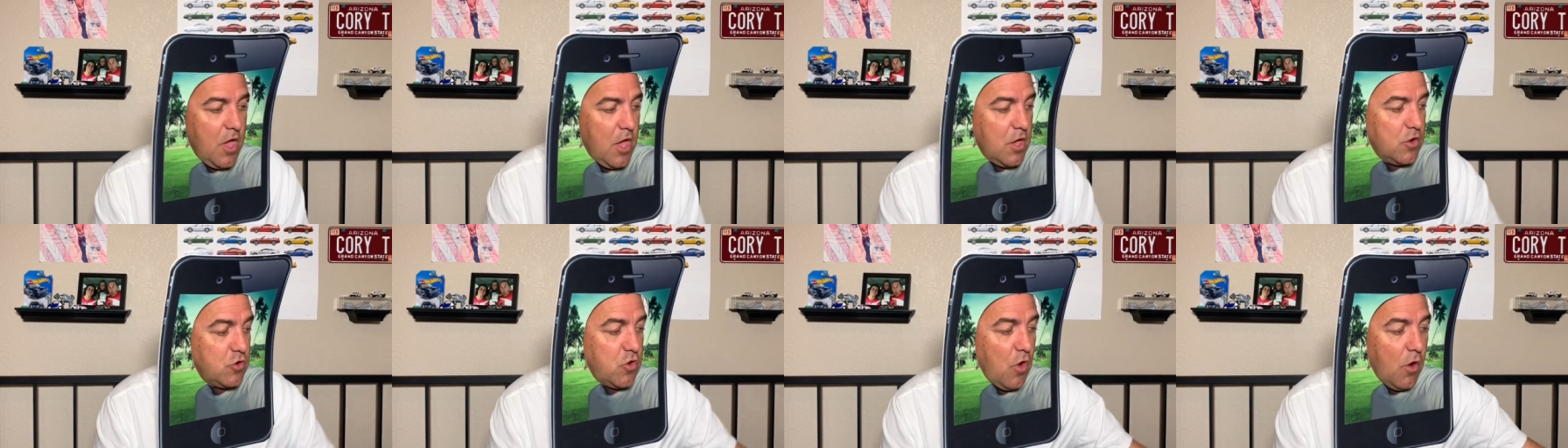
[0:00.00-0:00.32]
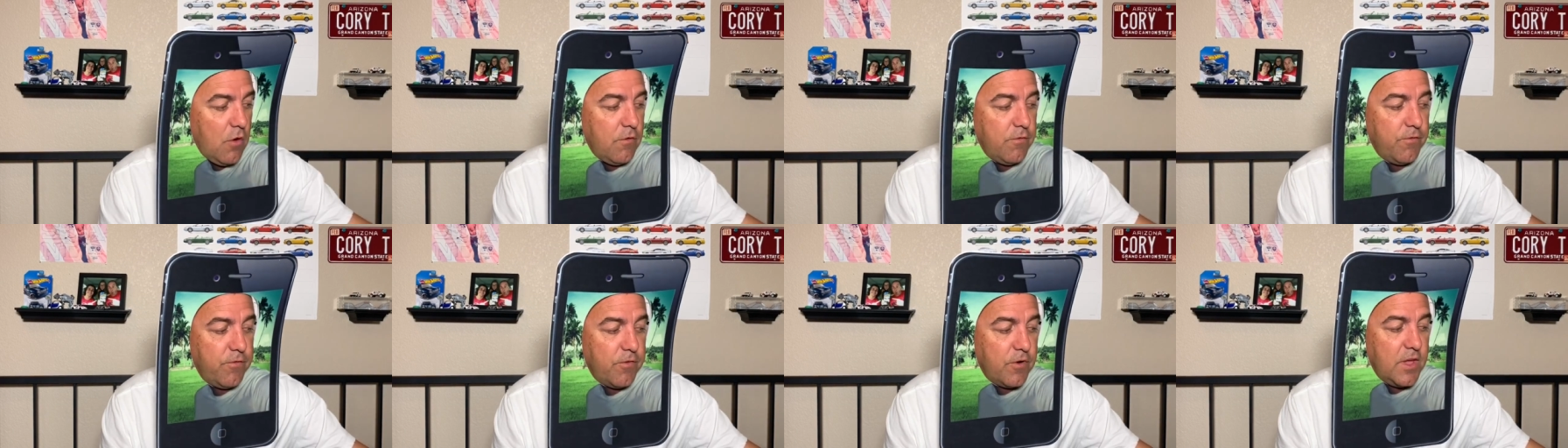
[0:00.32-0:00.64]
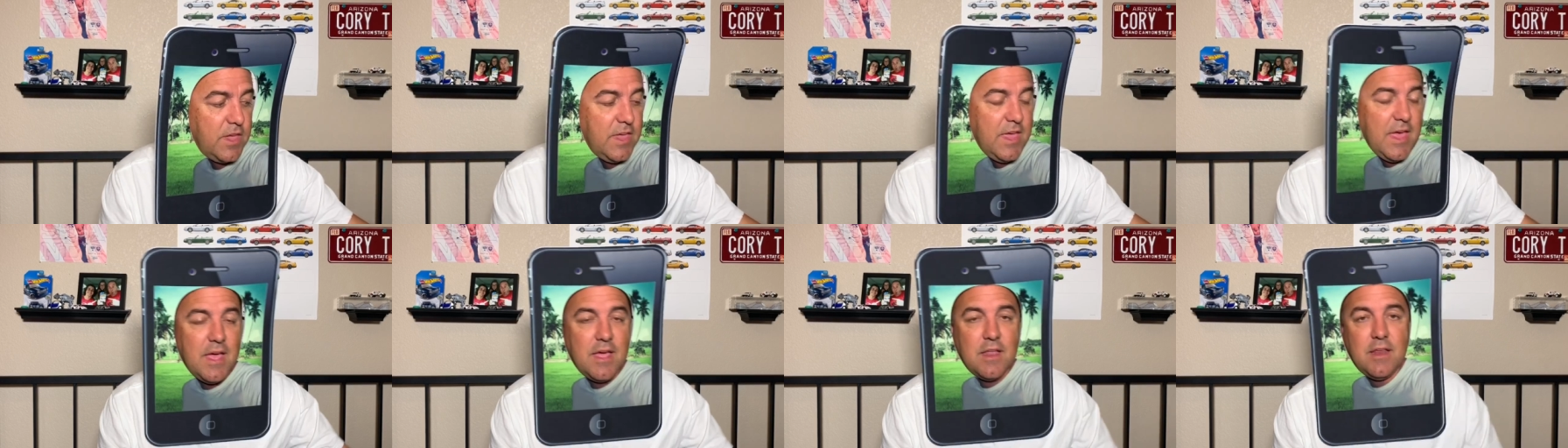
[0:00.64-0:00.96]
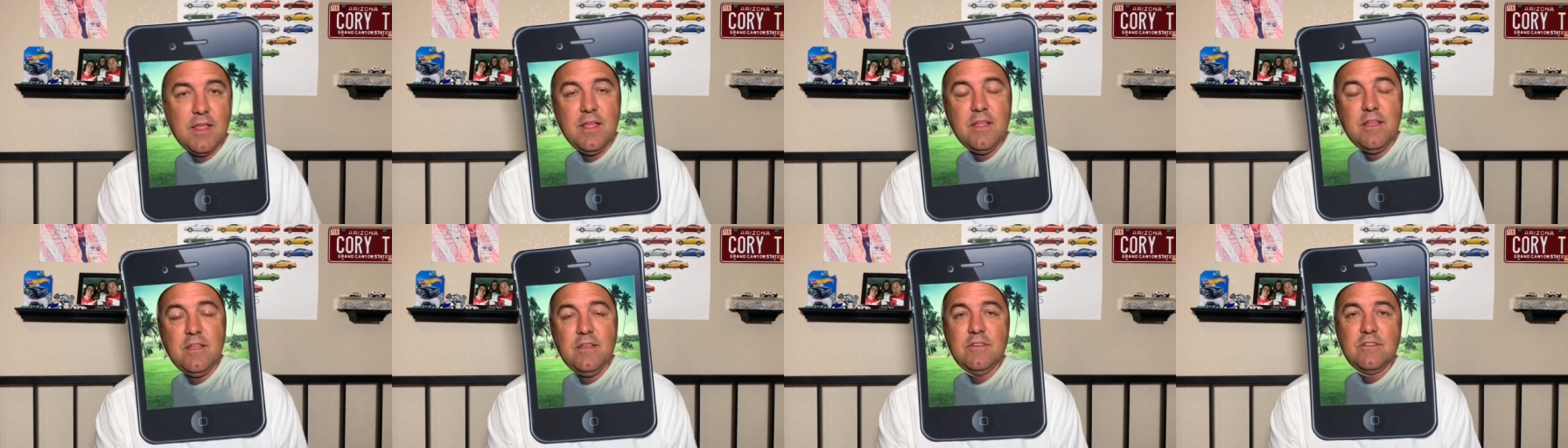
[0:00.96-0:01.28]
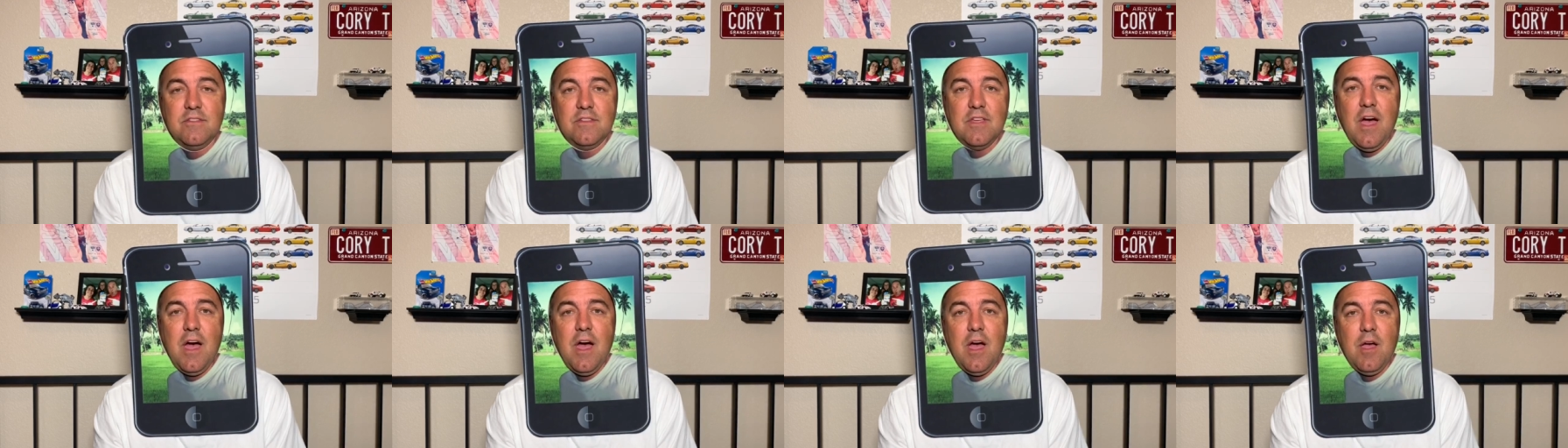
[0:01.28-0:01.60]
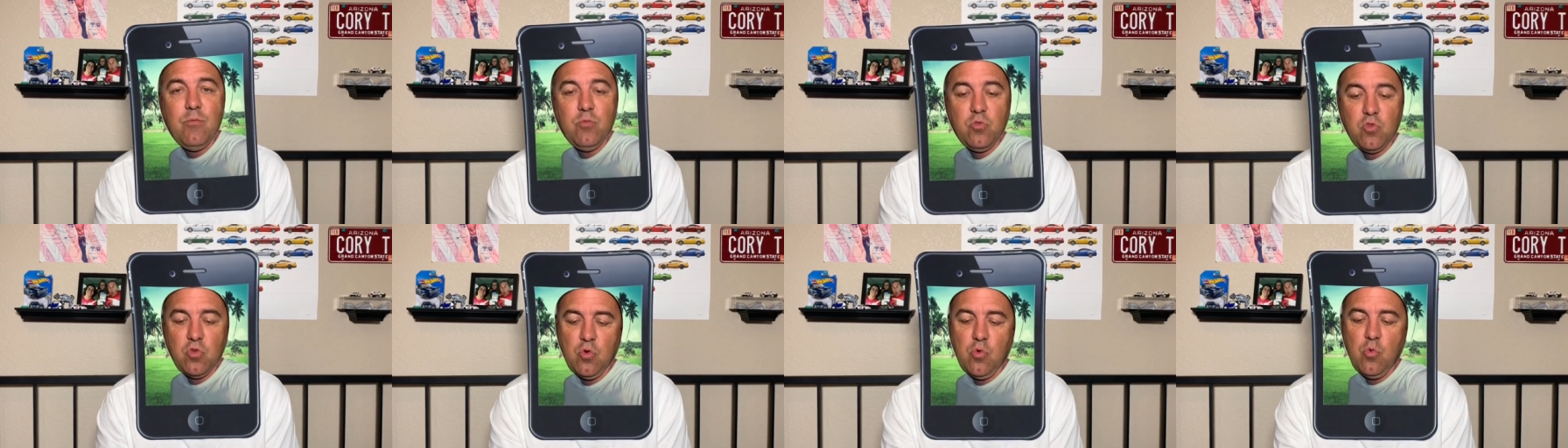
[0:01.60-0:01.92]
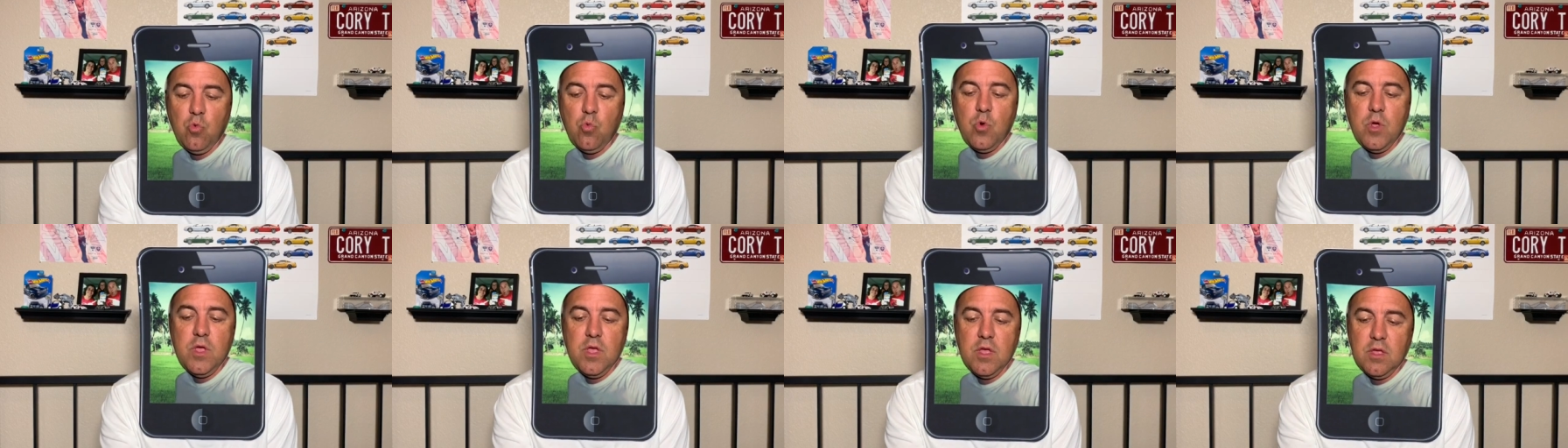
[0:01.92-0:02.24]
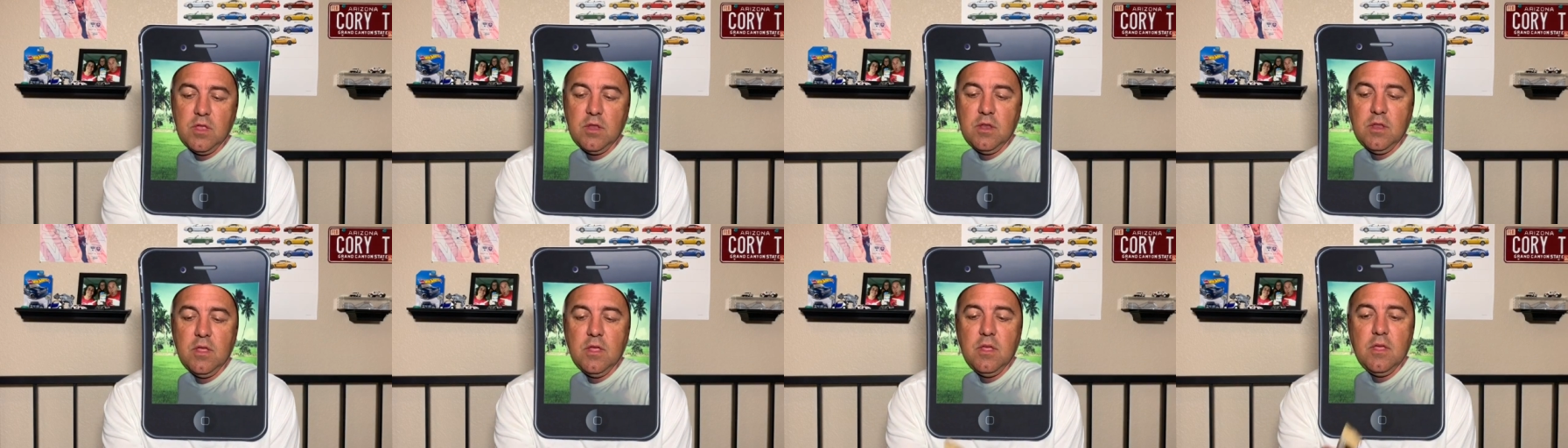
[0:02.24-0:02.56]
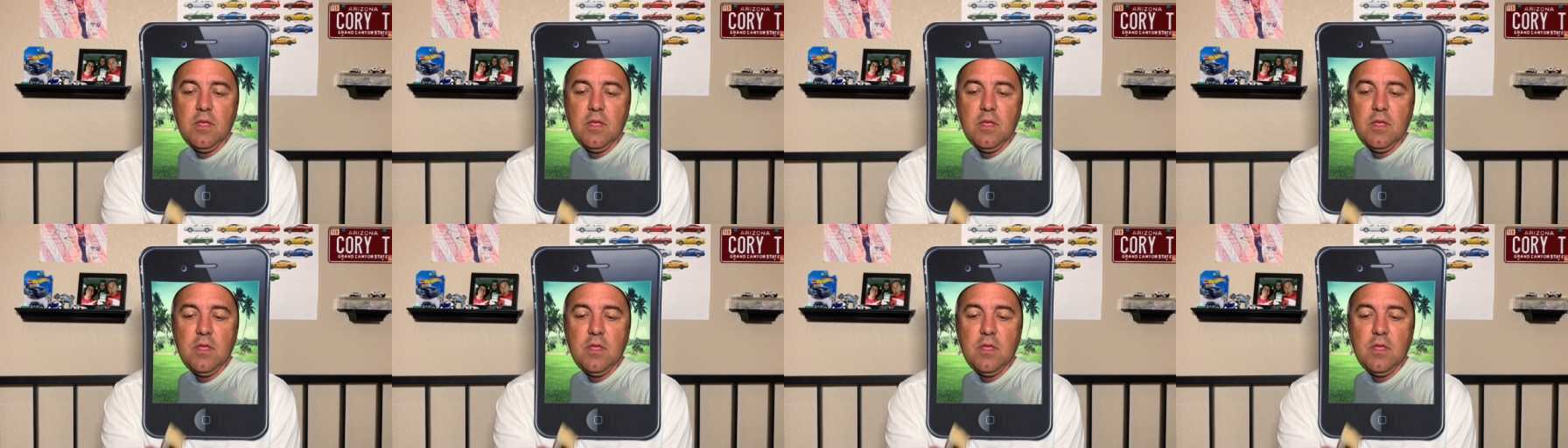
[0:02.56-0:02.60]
Don't forget, it is time to win